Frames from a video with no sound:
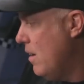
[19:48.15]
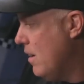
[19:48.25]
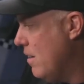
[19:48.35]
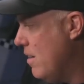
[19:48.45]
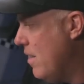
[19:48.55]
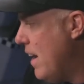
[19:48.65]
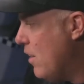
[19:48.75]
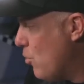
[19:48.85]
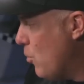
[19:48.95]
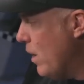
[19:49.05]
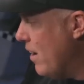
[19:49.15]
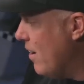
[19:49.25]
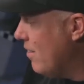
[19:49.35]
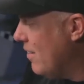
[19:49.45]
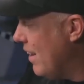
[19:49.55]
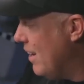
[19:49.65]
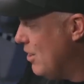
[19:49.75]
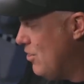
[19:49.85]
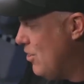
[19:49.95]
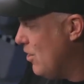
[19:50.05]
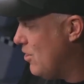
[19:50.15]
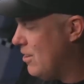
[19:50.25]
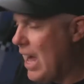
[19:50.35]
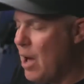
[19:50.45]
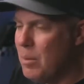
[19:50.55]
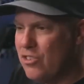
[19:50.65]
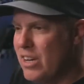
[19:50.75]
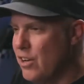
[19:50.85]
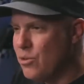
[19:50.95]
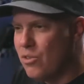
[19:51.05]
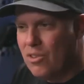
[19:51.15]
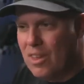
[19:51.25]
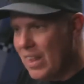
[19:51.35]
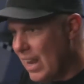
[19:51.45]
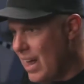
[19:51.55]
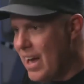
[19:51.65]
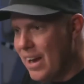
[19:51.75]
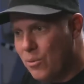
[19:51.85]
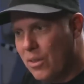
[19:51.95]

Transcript: Because that's where like just how much nitrous is in the line,